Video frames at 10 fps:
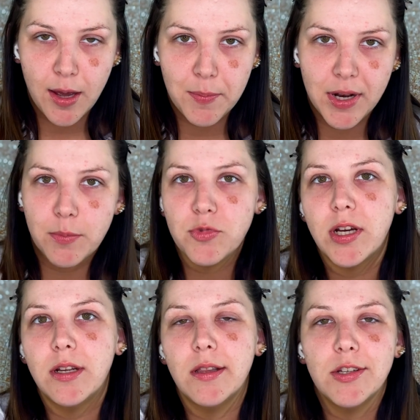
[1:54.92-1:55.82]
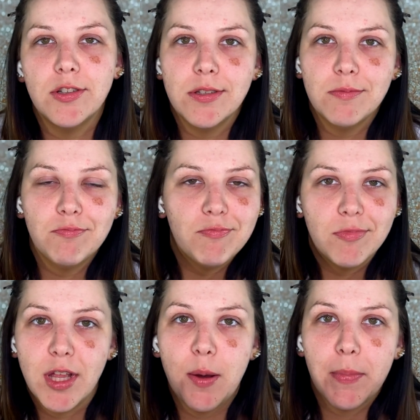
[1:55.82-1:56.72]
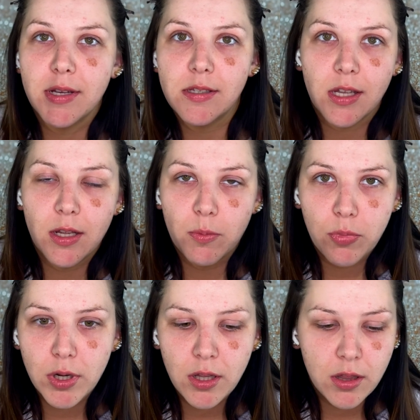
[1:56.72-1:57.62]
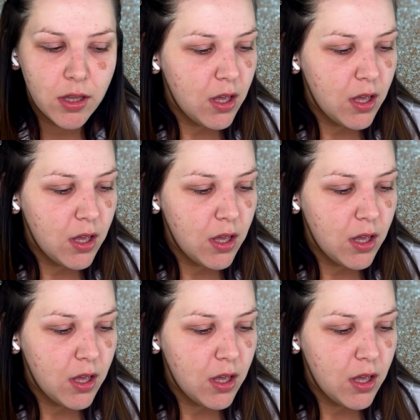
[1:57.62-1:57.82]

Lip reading: and I'm trying to let my skin breathe.